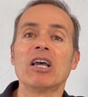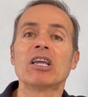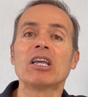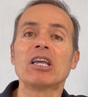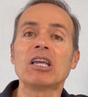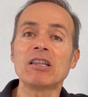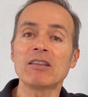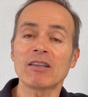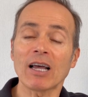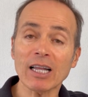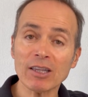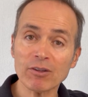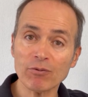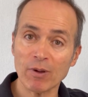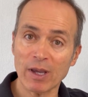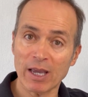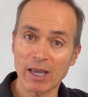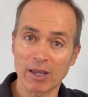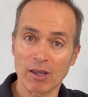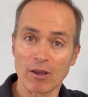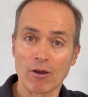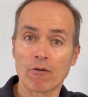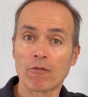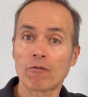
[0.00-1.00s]
In that
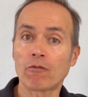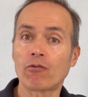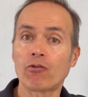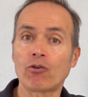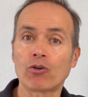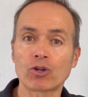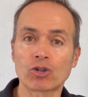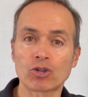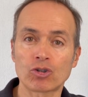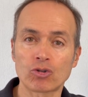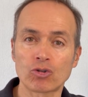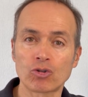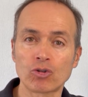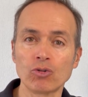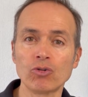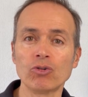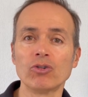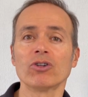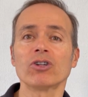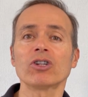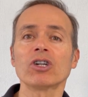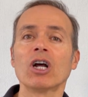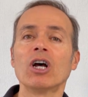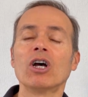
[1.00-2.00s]
way, for
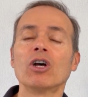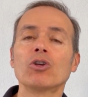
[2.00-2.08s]
sure,